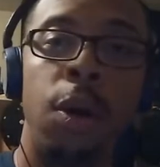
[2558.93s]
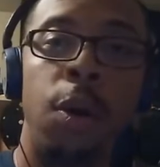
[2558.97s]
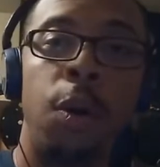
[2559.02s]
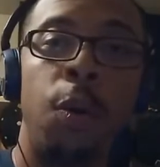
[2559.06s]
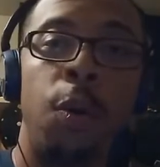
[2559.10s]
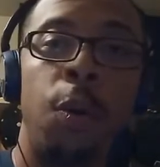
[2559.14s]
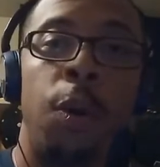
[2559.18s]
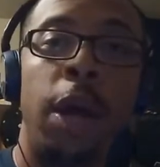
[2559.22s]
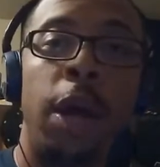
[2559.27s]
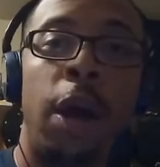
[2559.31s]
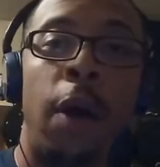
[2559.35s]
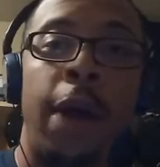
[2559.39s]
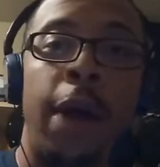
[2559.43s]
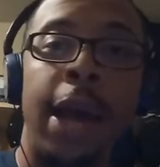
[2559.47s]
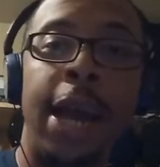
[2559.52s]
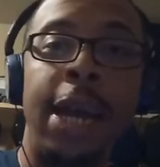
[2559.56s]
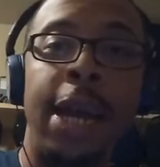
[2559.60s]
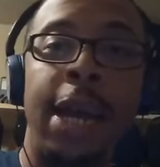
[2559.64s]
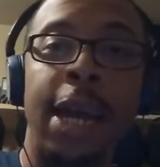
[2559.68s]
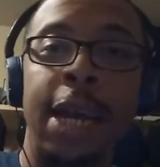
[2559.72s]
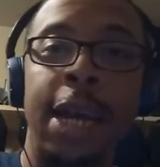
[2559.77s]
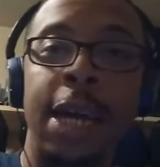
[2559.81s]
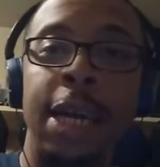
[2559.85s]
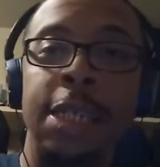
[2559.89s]
we're gonna end
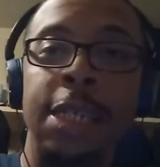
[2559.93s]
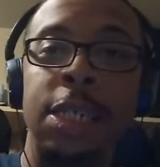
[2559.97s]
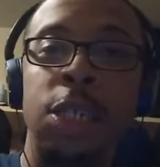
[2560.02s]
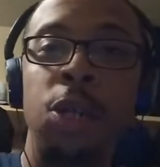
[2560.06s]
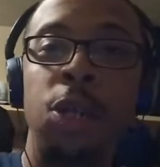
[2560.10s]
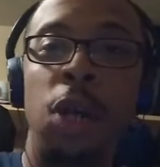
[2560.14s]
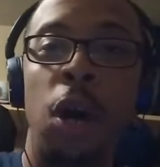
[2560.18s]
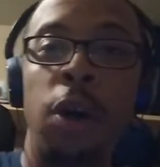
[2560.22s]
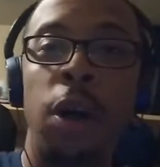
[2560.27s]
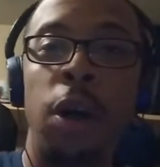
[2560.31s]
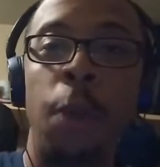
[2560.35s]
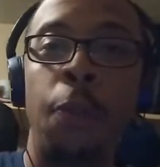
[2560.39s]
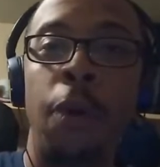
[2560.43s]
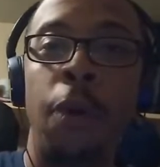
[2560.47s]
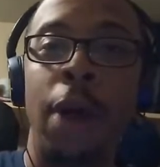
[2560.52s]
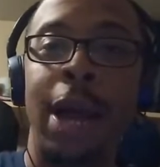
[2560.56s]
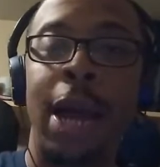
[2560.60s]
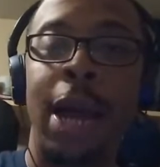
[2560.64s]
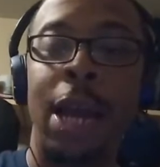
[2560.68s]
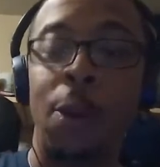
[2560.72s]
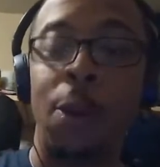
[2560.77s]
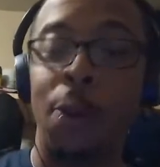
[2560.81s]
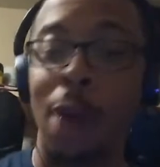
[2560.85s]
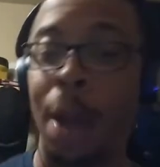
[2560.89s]
it because you know your boy
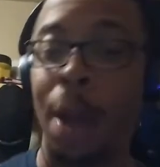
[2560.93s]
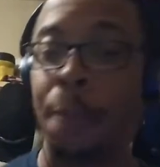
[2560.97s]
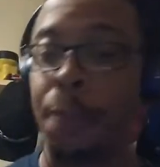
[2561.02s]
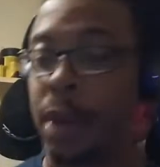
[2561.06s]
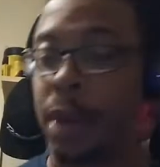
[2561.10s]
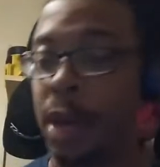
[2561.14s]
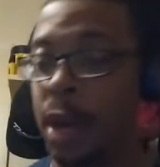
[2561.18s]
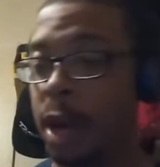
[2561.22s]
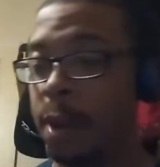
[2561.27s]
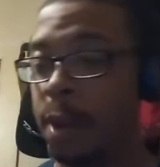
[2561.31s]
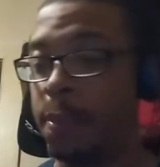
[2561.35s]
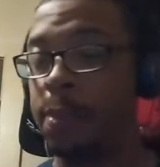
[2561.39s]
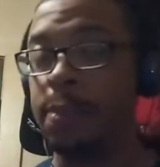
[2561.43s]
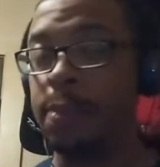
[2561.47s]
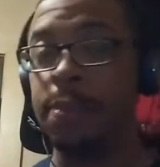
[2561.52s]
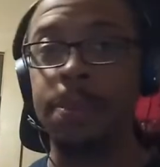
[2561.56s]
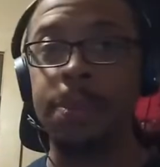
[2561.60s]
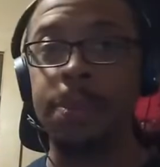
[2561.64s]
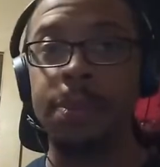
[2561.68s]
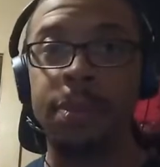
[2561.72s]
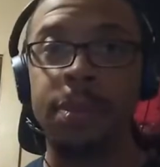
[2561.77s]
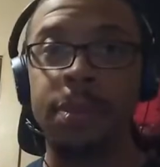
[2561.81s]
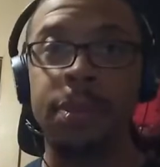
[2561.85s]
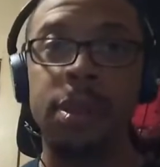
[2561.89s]
gotta wrap it up.
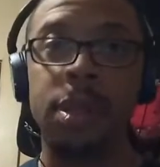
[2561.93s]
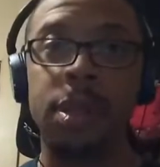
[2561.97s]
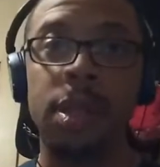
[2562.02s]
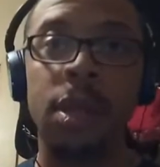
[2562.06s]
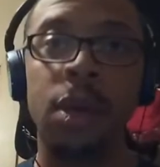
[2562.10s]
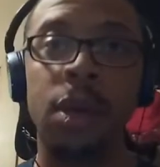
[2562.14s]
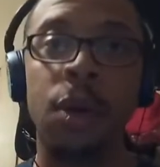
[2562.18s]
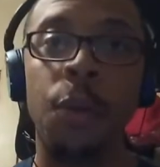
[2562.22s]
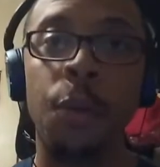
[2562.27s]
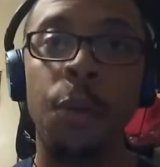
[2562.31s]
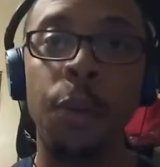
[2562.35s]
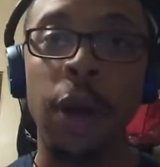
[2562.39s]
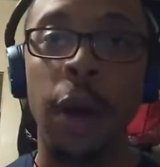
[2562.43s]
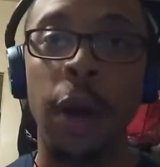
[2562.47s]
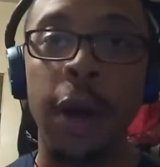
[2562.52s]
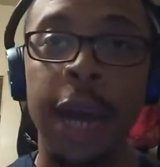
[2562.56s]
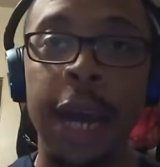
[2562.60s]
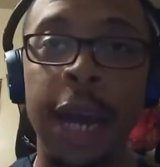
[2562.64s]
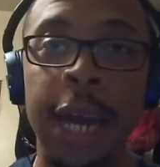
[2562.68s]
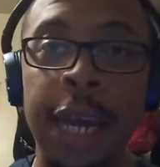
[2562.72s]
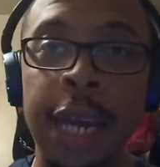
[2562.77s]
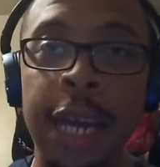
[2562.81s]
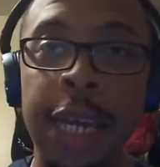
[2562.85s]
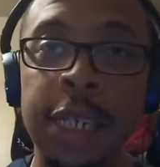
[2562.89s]
We're gonna
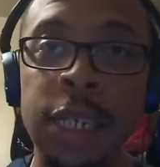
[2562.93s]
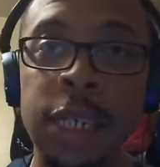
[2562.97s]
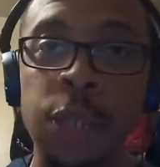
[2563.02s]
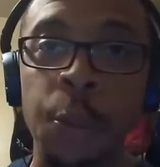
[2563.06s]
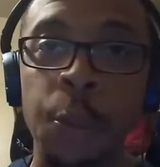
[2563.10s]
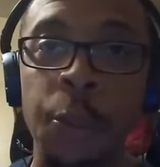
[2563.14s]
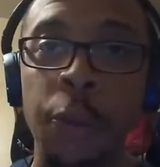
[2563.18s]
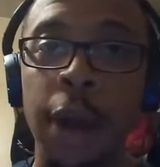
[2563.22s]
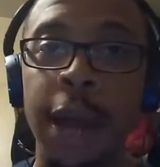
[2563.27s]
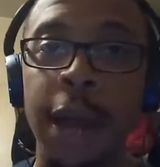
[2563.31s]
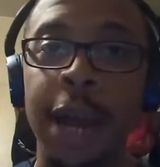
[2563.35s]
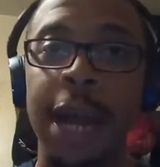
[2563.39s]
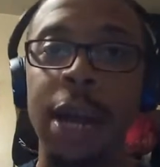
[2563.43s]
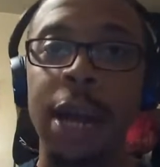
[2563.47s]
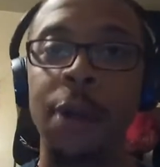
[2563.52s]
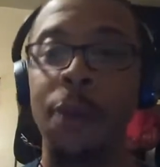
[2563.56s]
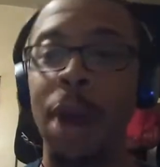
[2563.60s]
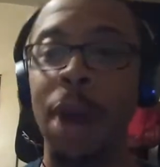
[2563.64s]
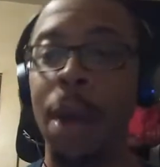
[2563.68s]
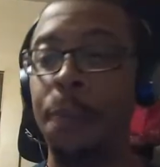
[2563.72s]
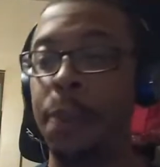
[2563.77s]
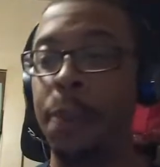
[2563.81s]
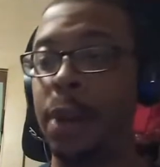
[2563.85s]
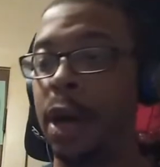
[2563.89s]
end this. Your boy gotta
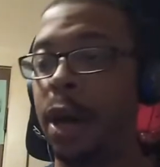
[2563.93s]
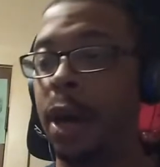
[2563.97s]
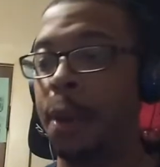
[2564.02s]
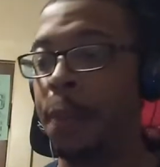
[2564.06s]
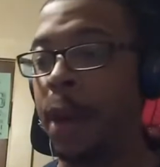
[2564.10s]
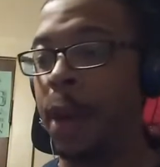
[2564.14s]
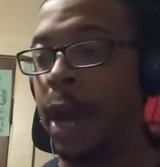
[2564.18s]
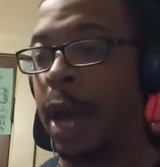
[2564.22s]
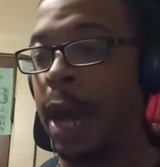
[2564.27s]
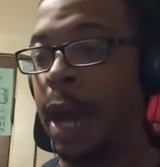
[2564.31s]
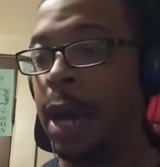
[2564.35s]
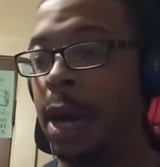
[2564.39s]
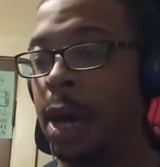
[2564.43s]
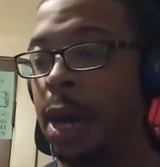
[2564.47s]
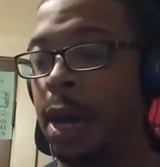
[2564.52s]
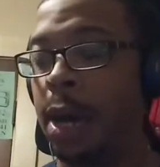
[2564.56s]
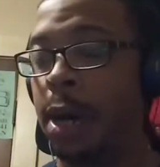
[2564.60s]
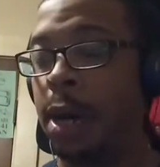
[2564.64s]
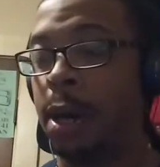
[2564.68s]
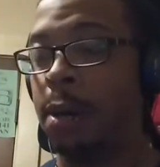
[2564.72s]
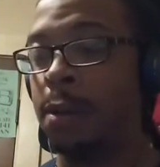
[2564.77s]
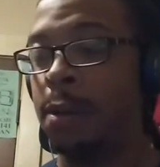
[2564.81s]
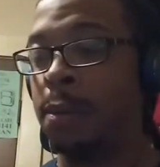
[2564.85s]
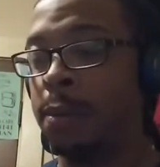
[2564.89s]
wrap it up, man.
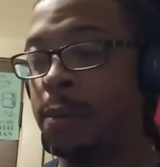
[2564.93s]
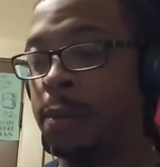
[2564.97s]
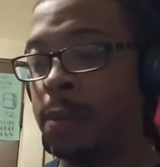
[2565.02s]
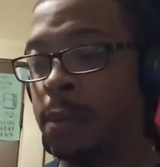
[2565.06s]
Um